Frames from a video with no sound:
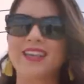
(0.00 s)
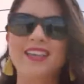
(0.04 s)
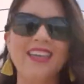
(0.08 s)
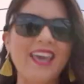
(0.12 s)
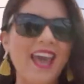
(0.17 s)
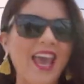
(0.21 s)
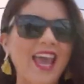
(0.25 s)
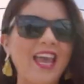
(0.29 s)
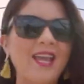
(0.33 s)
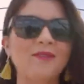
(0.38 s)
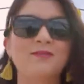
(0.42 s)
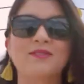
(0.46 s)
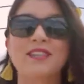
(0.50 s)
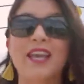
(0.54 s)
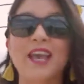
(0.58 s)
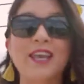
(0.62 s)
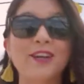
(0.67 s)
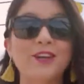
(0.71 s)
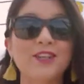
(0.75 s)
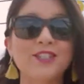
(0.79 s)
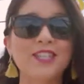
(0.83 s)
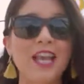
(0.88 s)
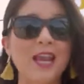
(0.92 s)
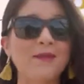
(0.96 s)
games,
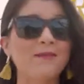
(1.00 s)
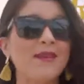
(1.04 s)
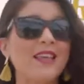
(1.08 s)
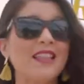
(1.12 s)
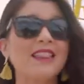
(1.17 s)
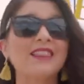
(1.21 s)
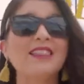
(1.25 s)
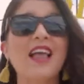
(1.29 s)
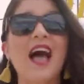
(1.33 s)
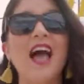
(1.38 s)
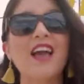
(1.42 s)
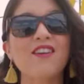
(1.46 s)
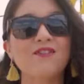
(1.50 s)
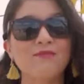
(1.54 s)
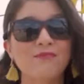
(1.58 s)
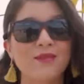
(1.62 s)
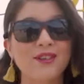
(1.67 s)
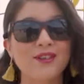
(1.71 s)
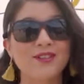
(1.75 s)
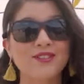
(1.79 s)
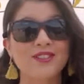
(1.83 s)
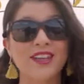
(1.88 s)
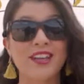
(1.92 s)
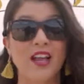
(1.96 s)
entertainment, live
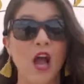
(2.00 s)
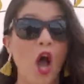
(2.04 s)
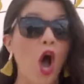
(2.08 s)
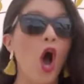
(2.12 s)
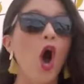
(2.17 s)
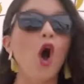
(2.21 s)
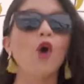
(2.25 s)
music,